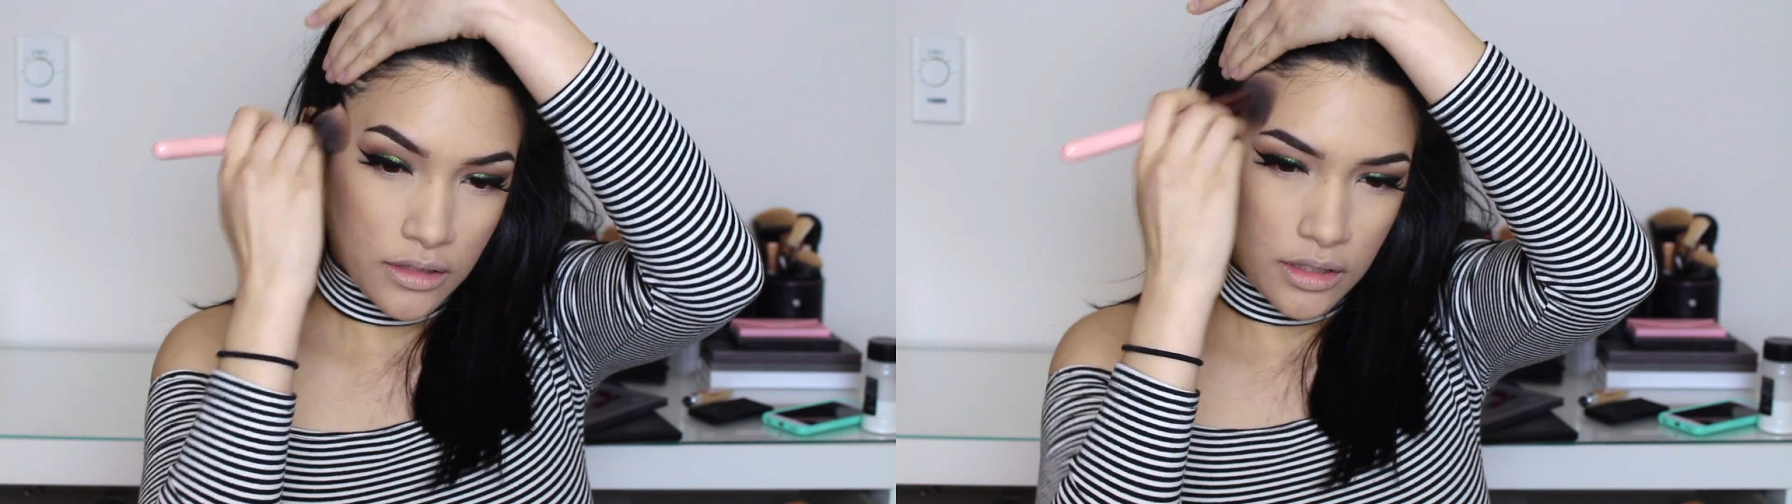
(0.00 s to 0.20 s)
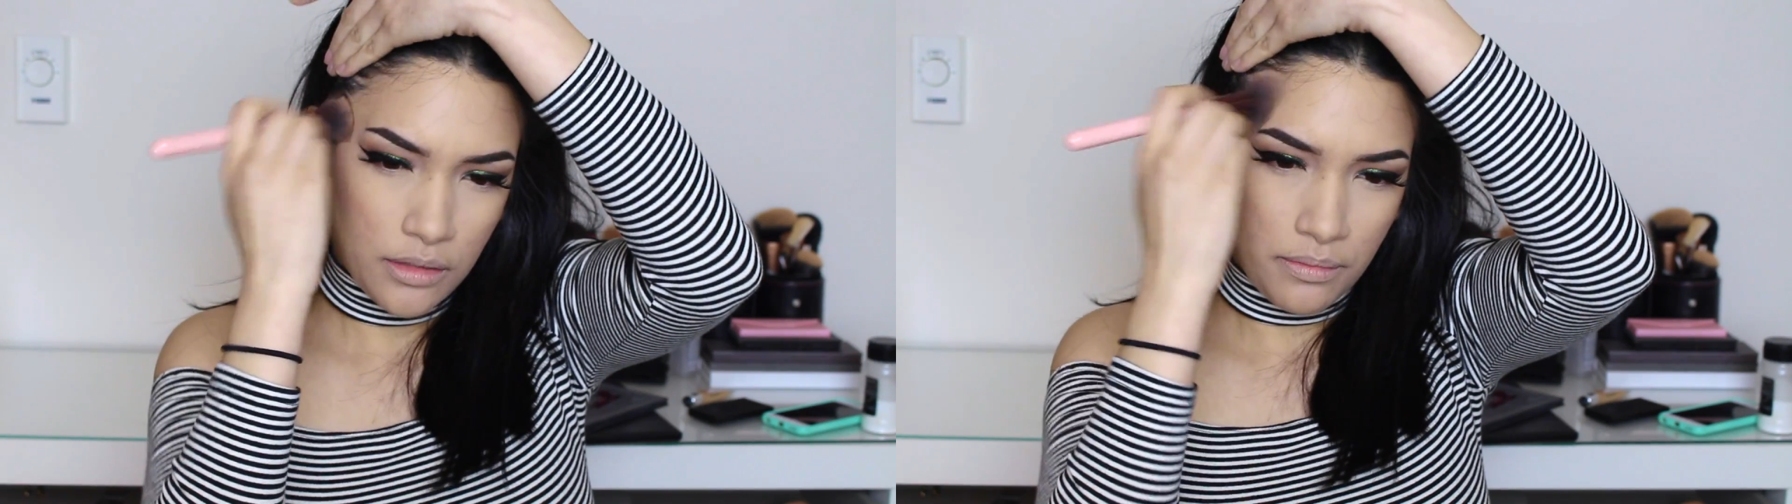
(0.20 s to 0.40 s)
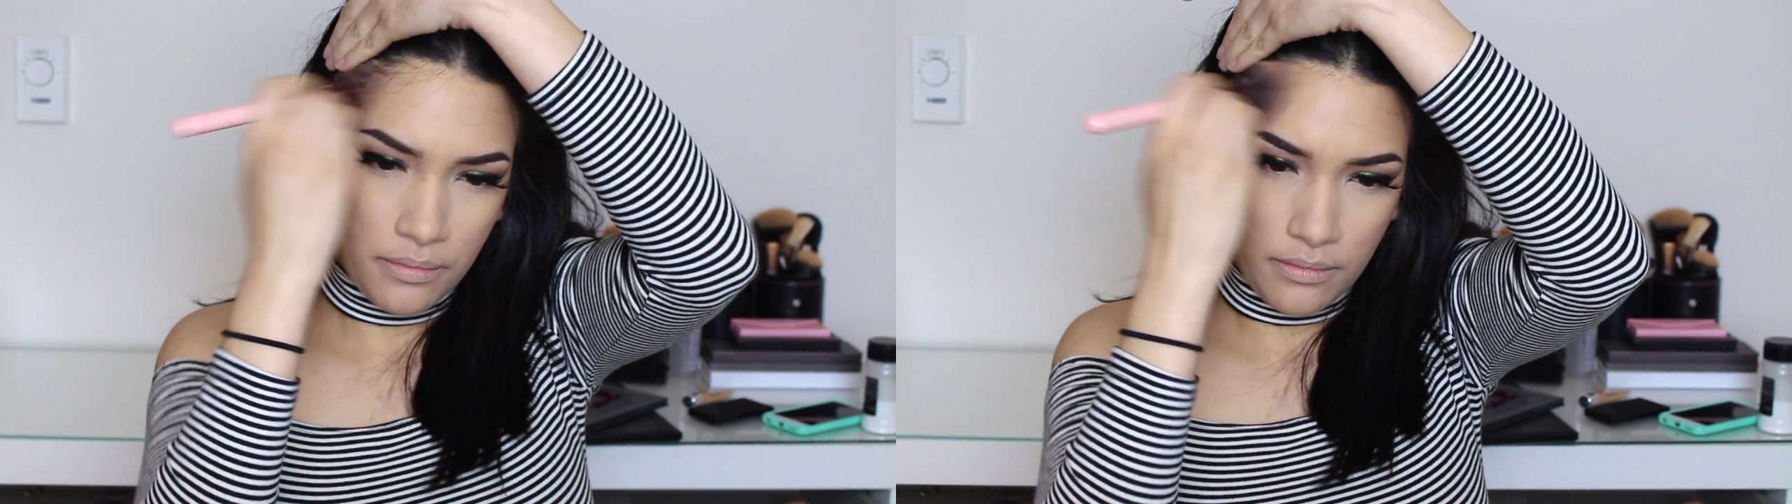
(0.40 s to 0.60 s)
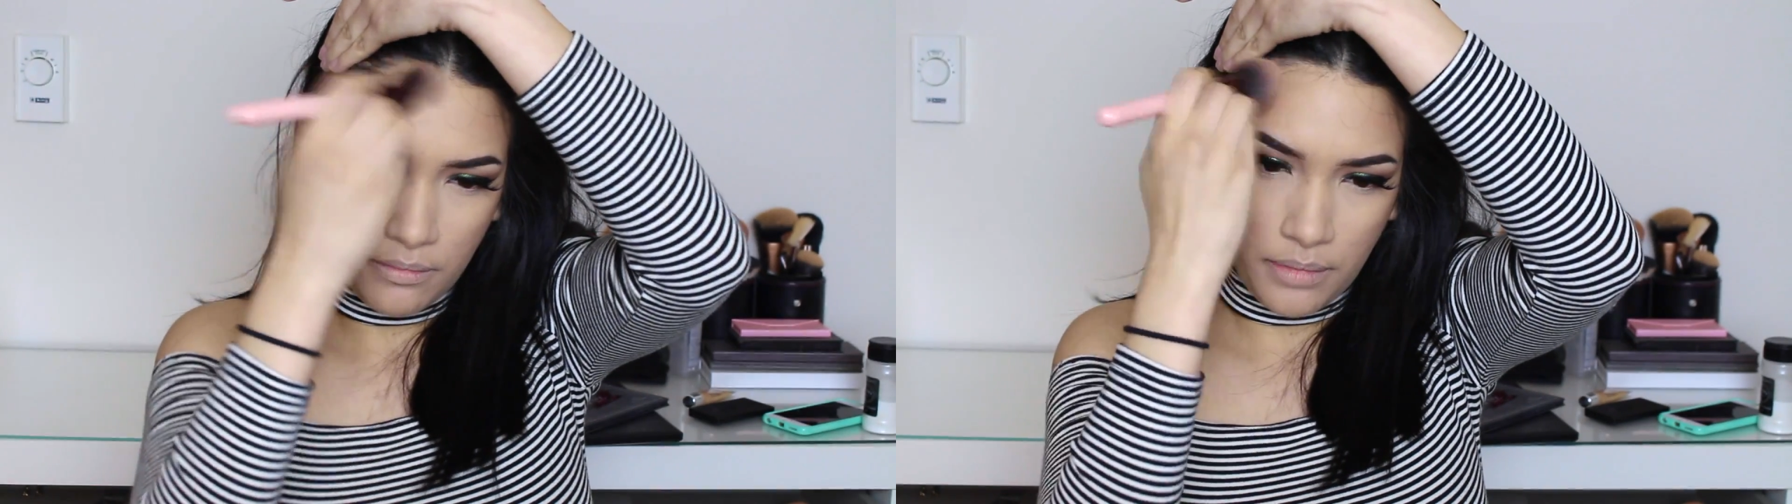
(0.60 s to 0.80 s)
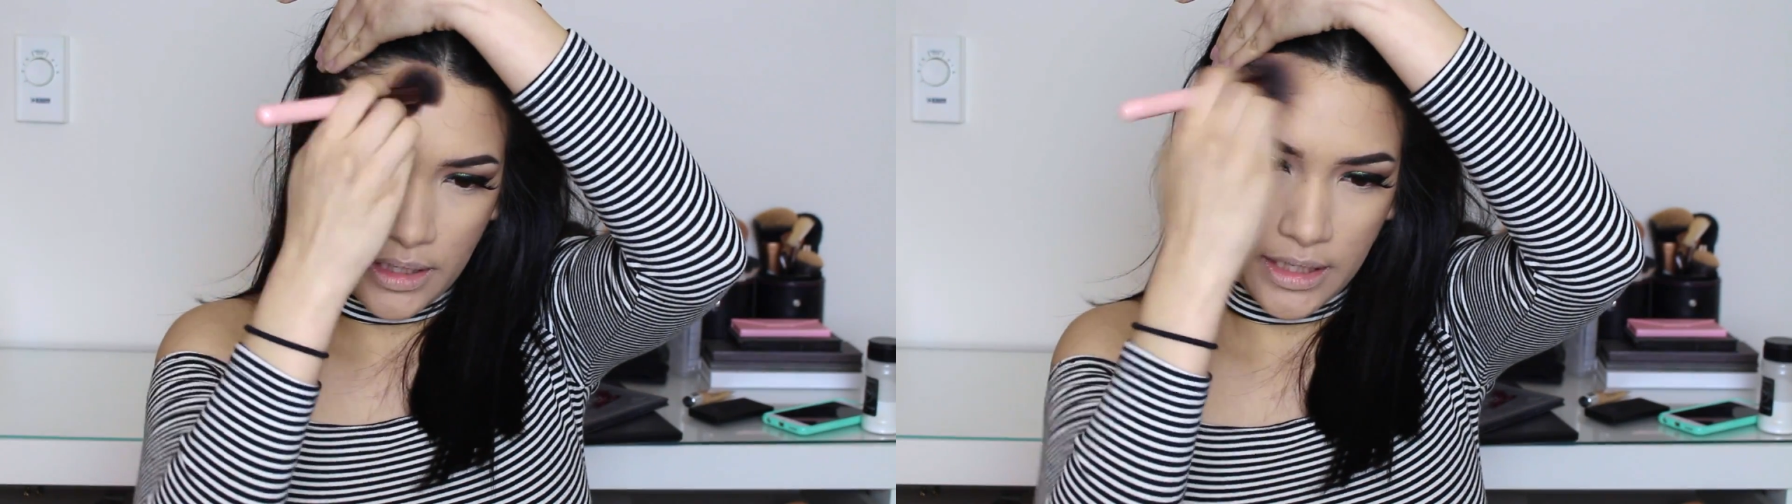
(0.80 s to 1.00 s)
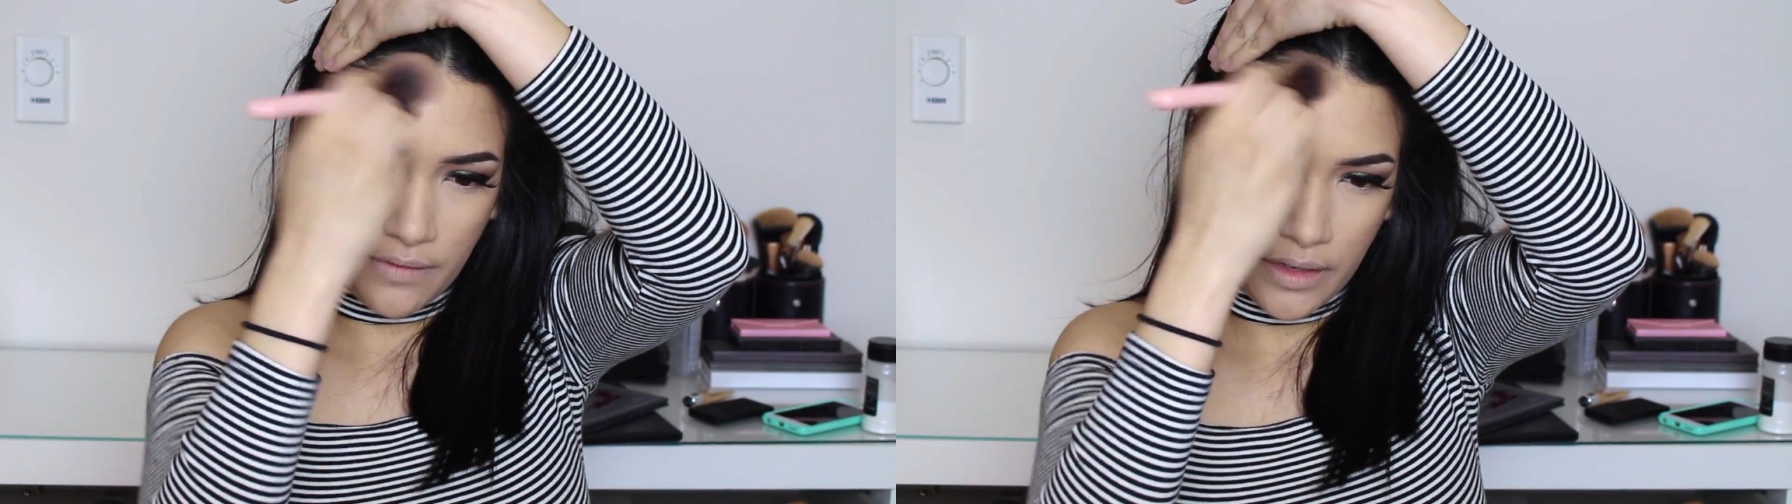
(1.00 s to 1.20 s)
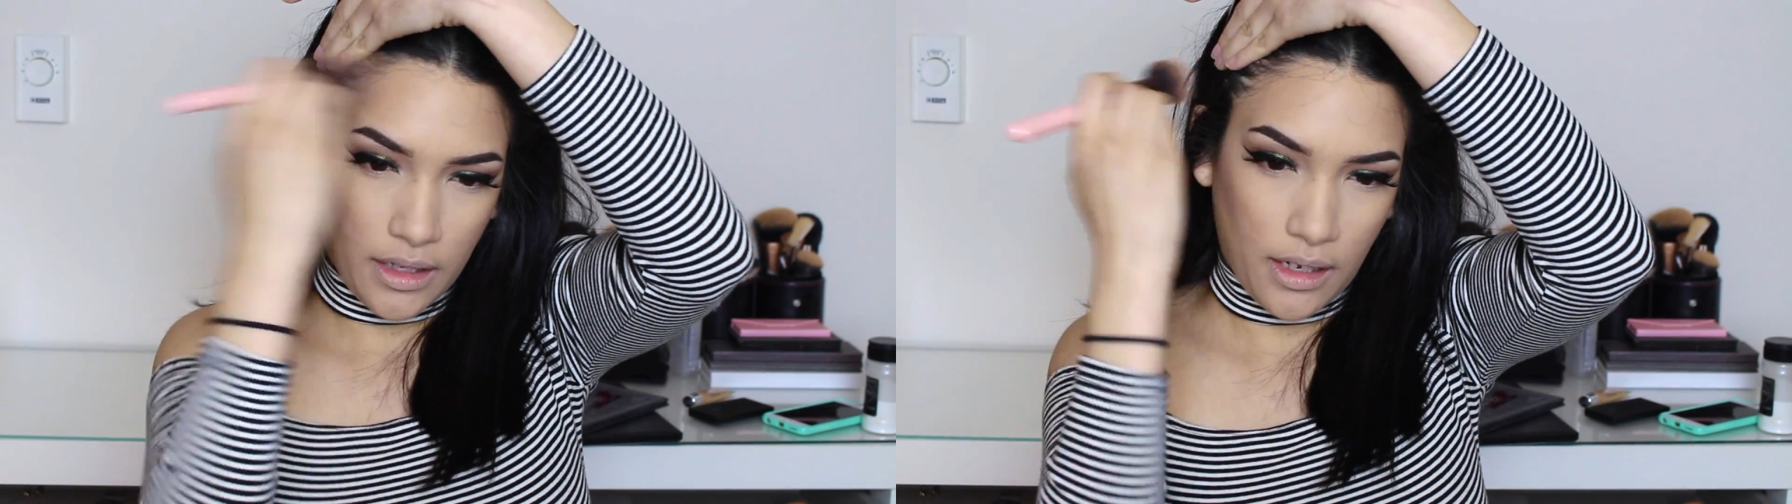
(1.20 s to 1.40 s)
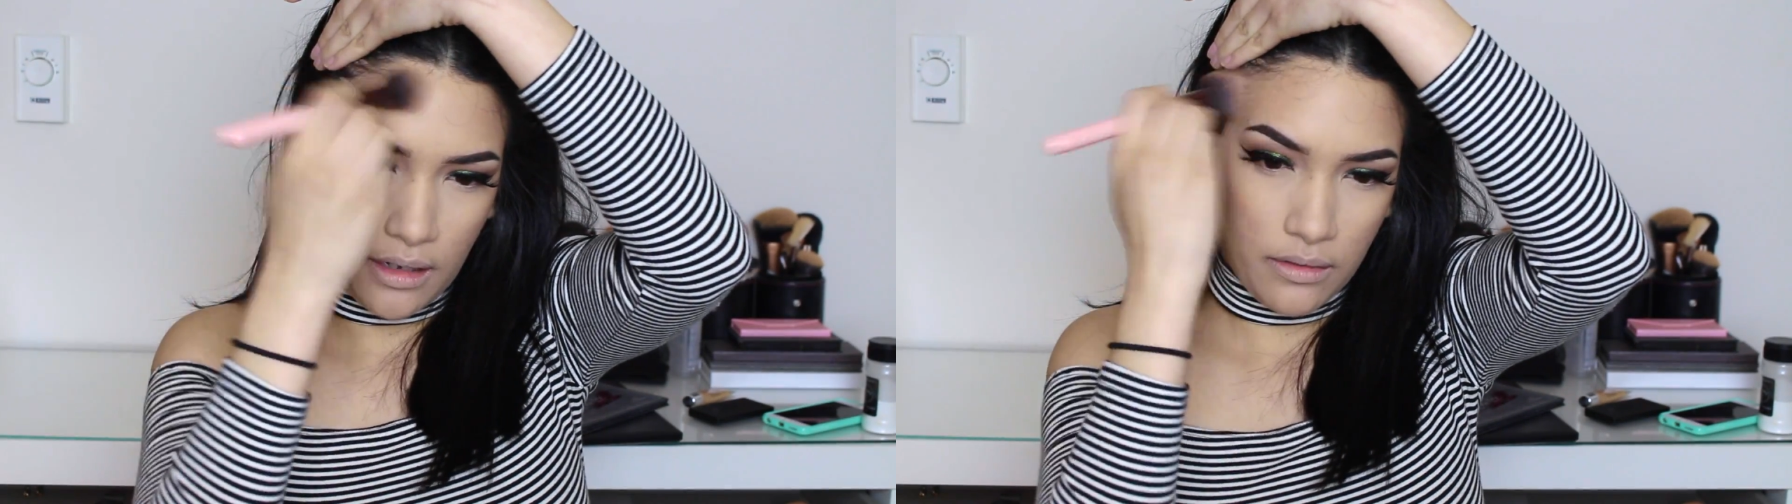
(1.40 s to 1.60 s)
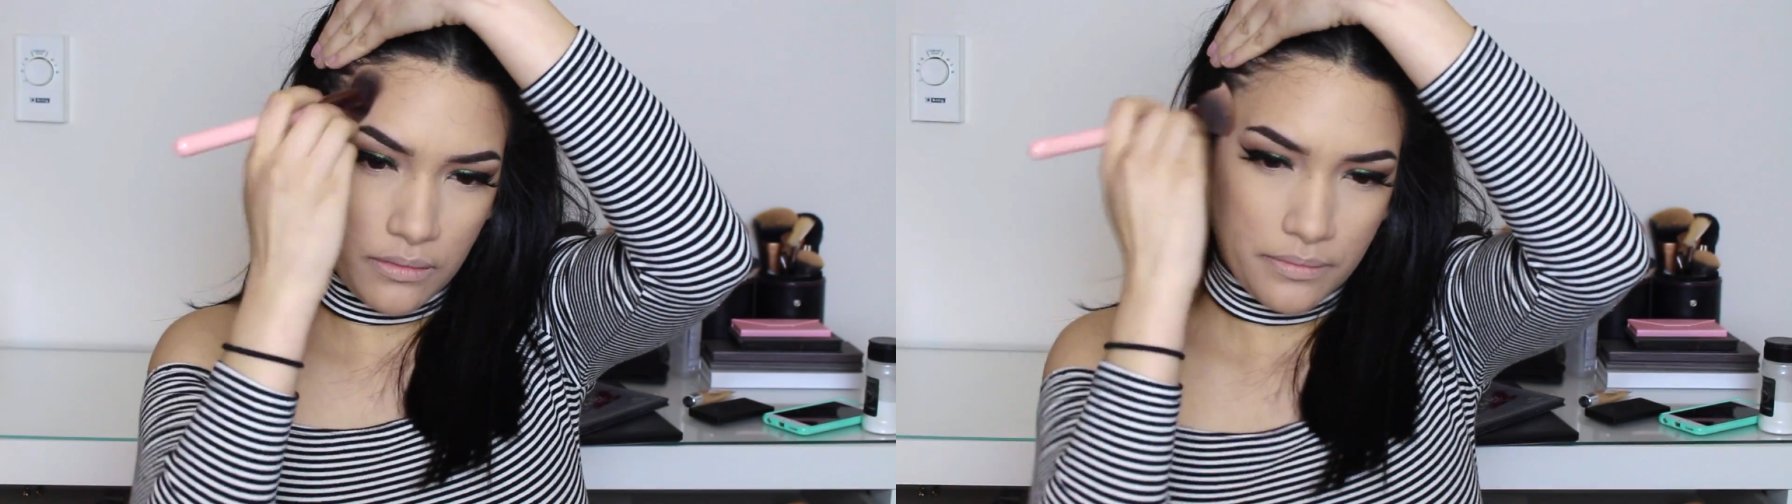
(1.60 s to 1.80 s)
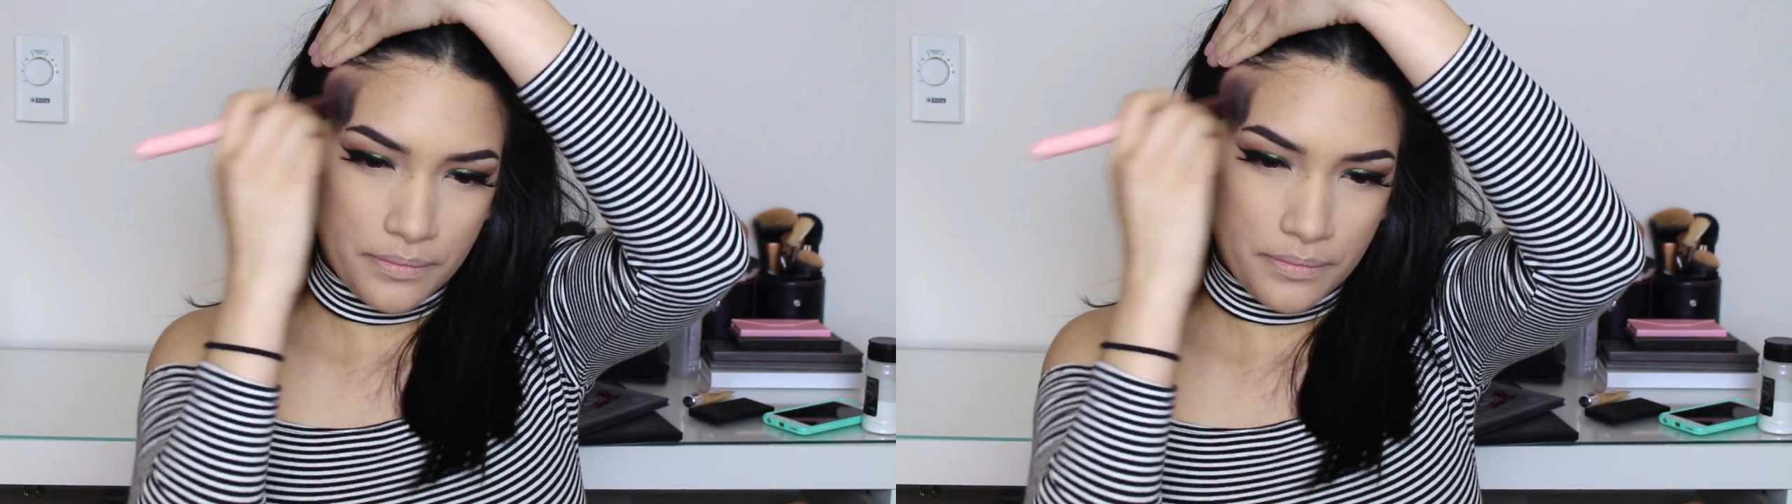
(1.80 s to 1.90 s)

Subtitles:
just to blend everything out.